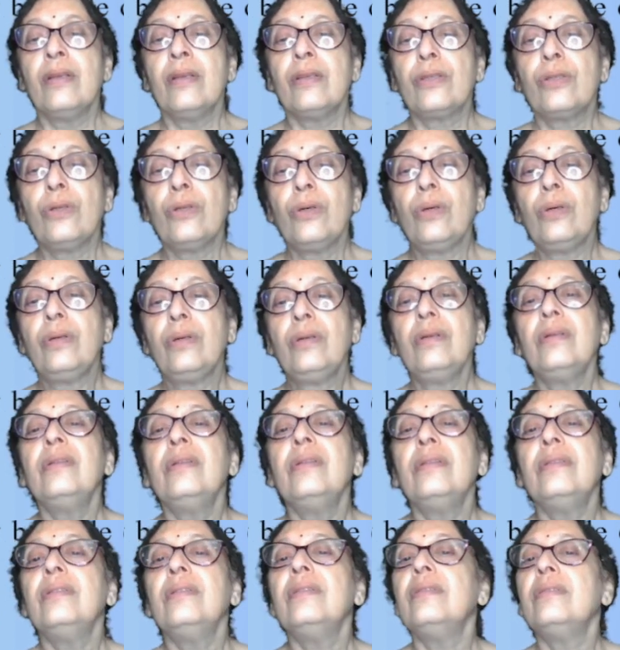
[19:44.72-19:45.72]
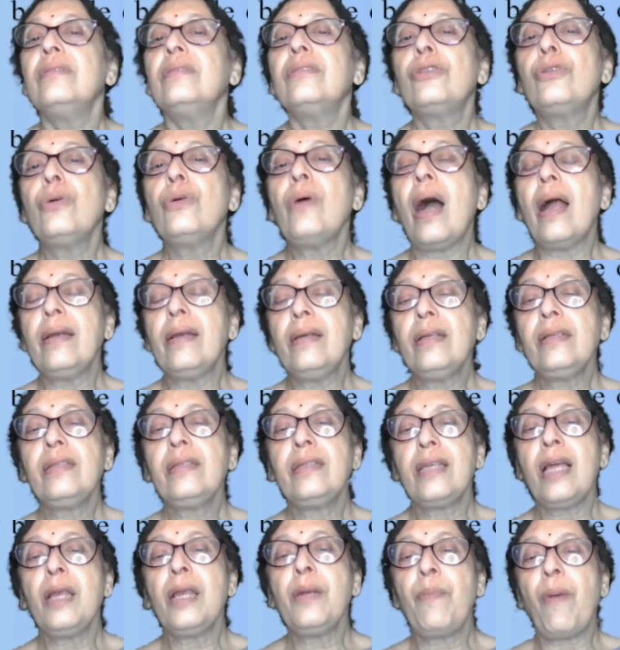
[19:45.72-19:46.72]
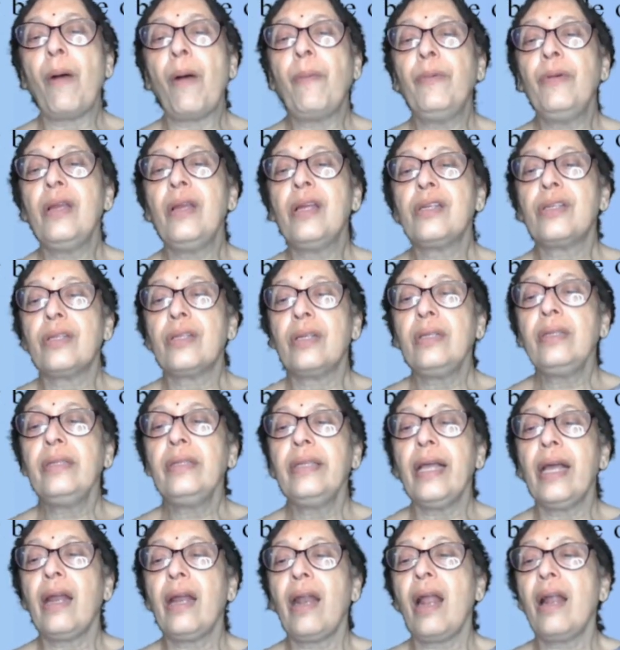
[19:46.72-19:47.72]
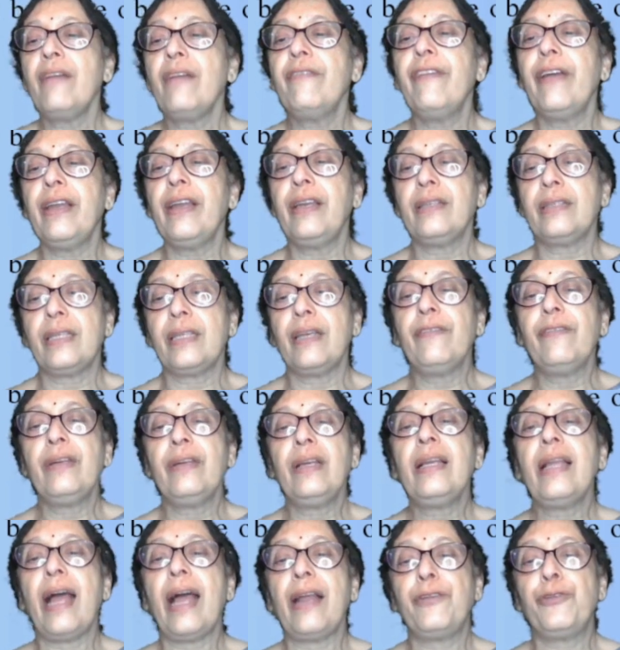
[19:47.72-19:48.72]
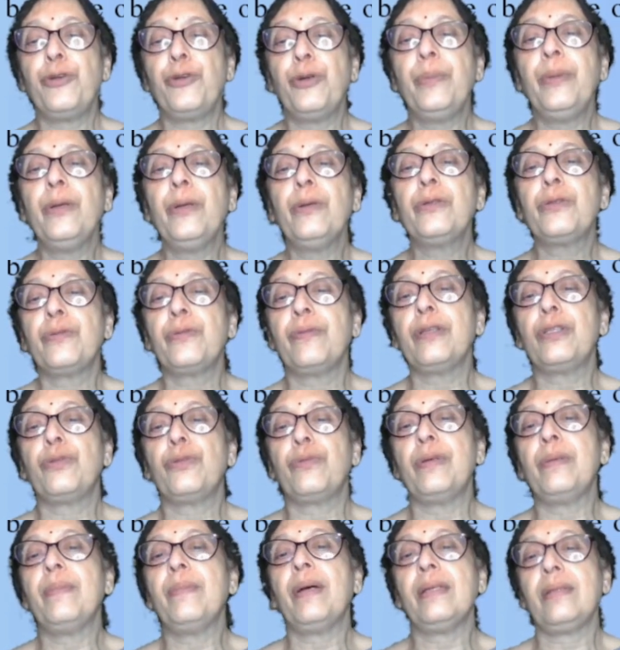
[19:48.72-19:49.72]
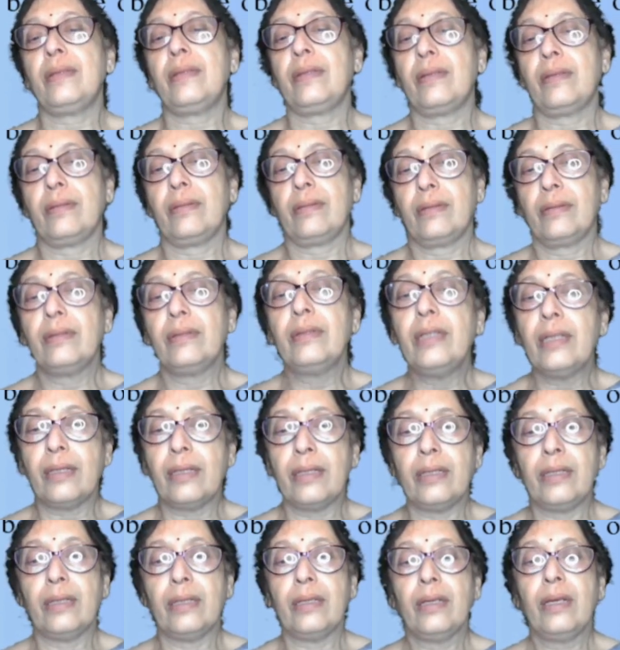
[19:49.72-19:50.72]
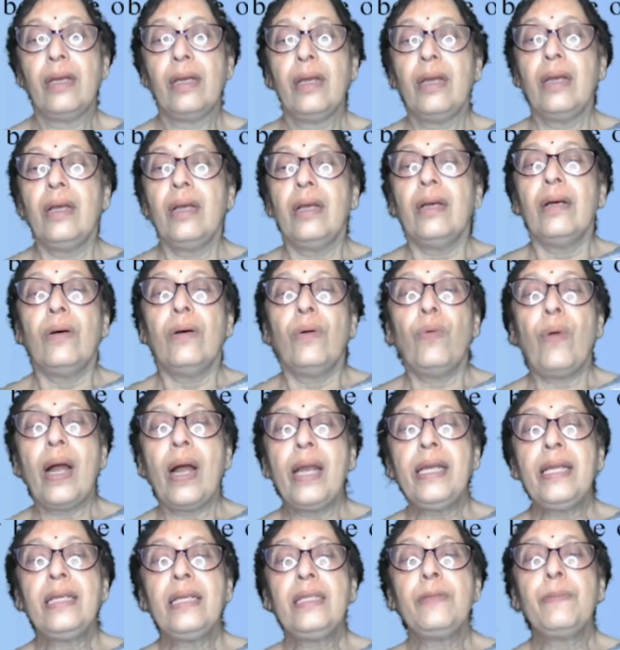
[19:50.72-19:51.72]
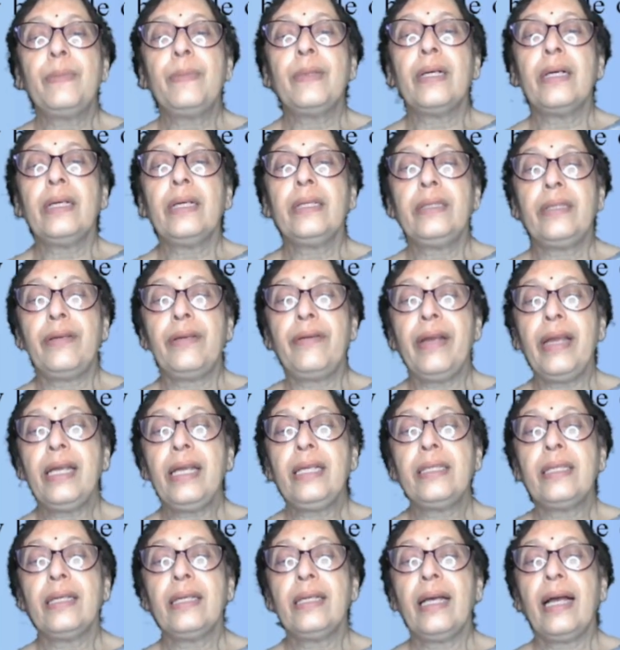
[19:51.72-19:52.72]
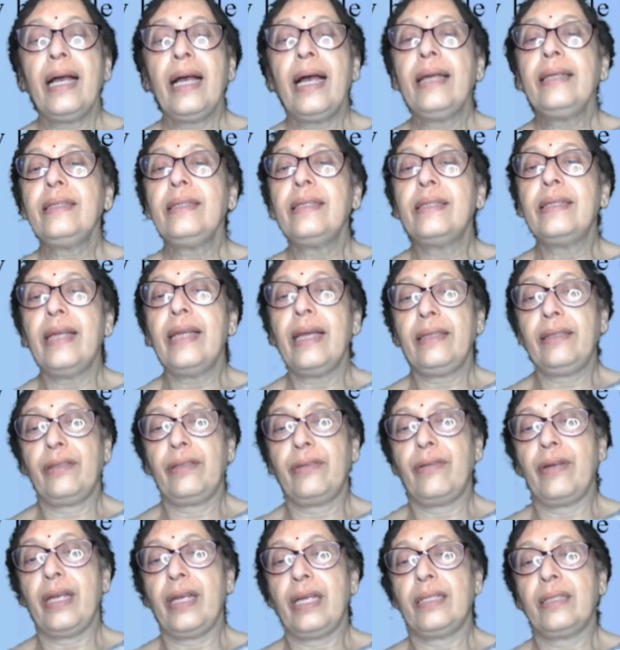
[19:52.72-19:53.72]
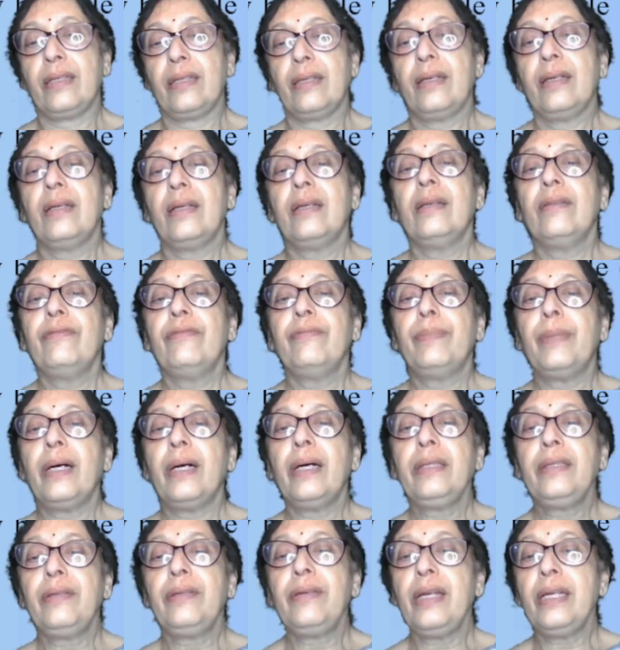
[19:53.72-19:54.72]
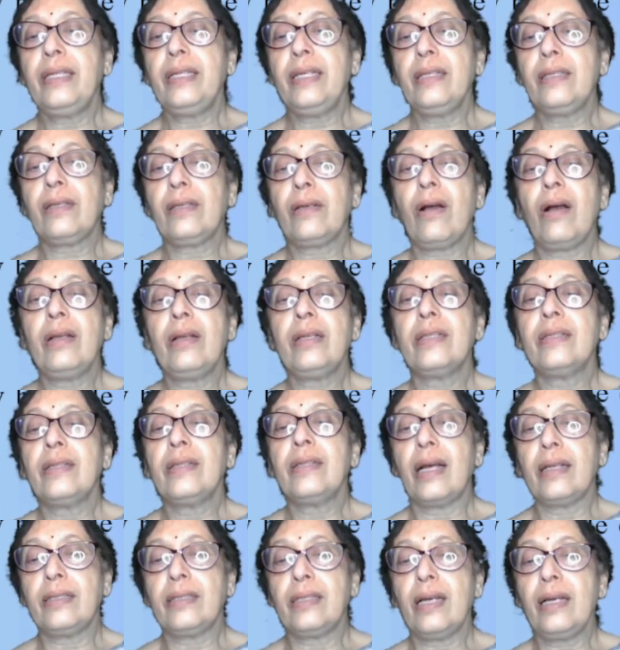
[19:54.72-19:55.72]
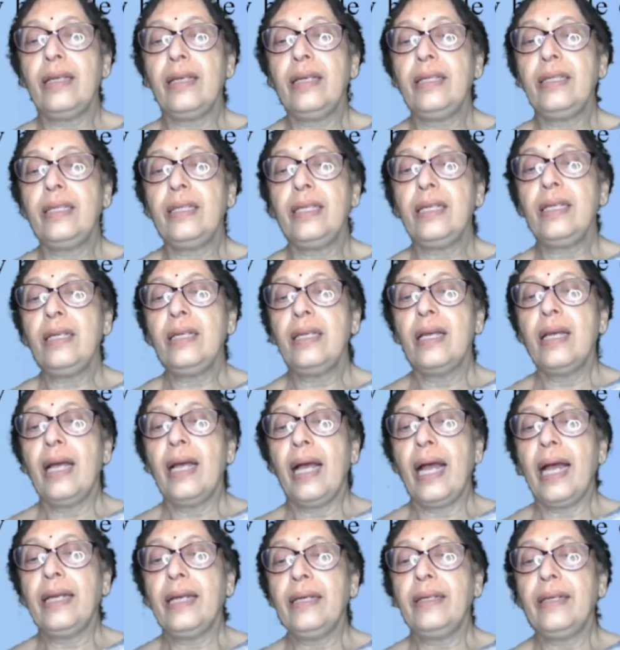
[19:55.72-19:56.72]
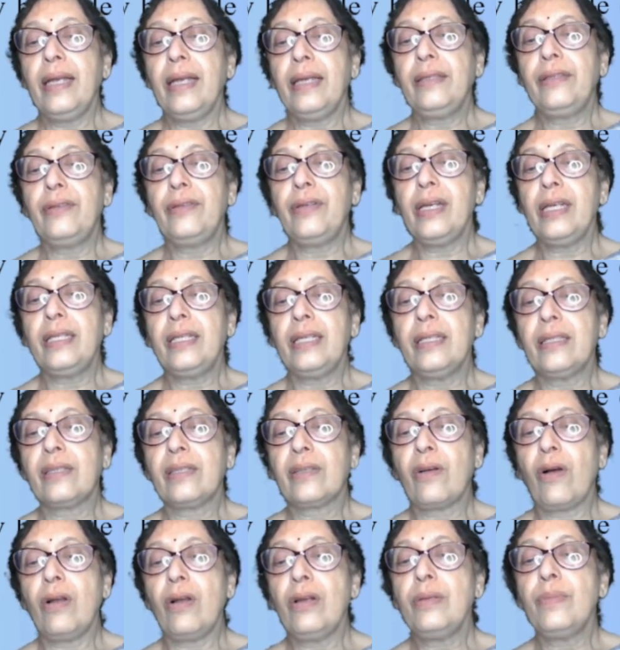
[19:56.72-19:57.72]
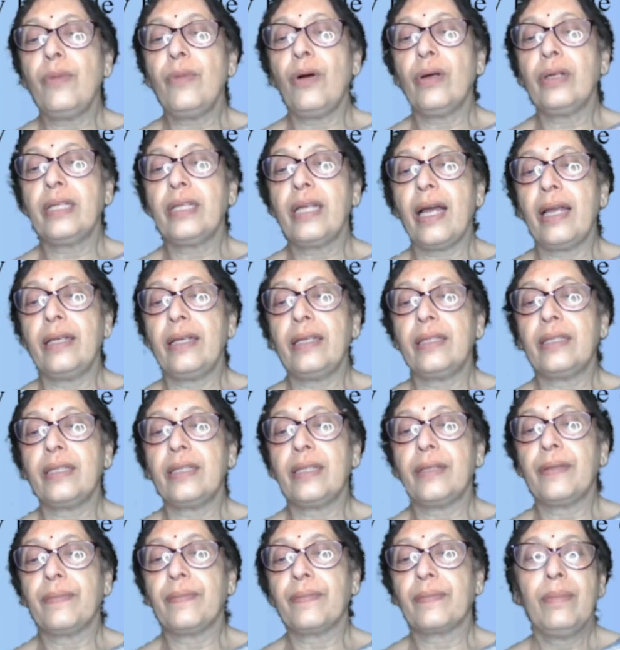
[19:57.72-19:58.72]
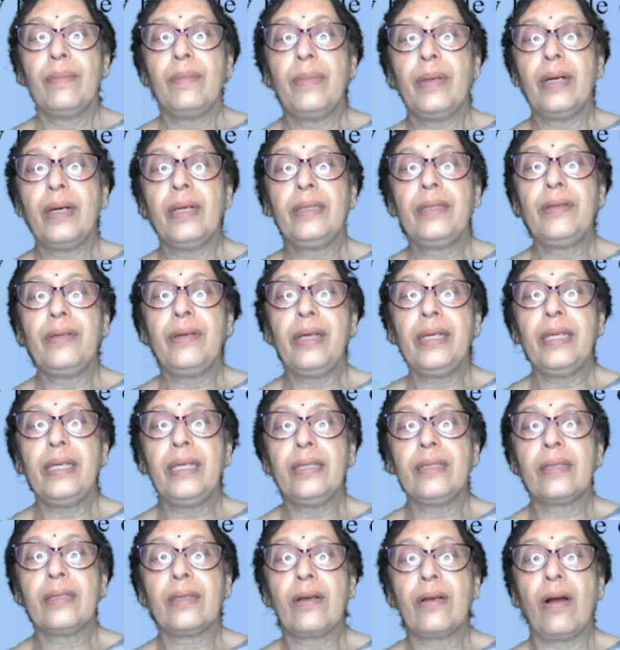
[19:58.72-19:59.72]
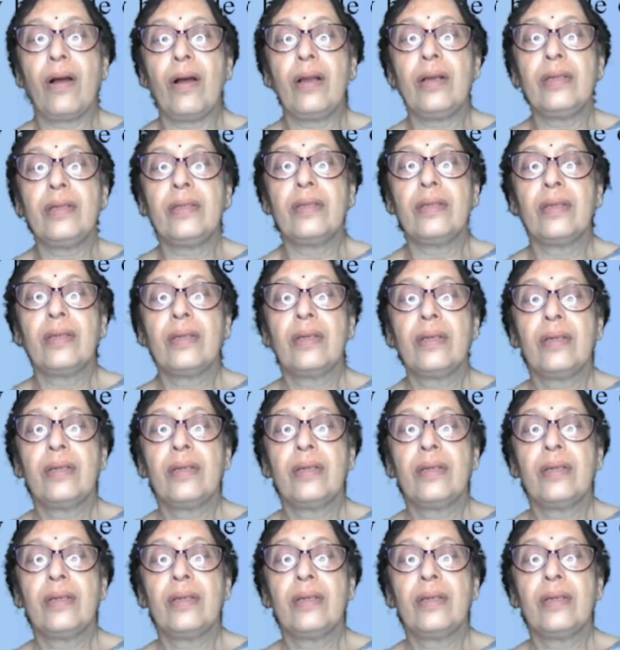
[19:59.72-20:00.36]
So, to understand population, there are several attributes which we must learn. One is birth rate and death rate. Birth rate is called natality, and death rate is called mortality. Birth rate is called